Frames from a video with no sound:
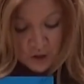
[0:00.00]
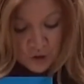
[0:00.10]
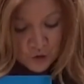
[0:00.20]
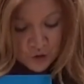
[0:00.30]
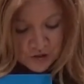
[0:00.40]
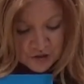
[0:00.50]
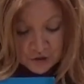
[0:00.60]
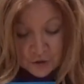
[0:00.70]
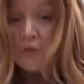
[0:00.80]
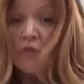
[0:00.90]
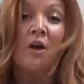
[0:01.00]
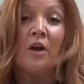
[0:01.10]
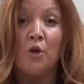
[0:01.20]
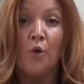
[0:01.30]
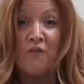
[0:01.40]
You could use
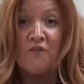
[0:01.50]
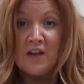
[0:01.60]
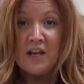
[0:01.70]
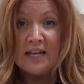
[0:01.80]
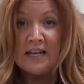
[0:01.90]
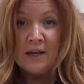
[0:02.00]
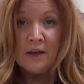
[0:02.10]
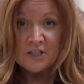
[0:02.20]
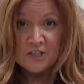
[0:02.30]
your feely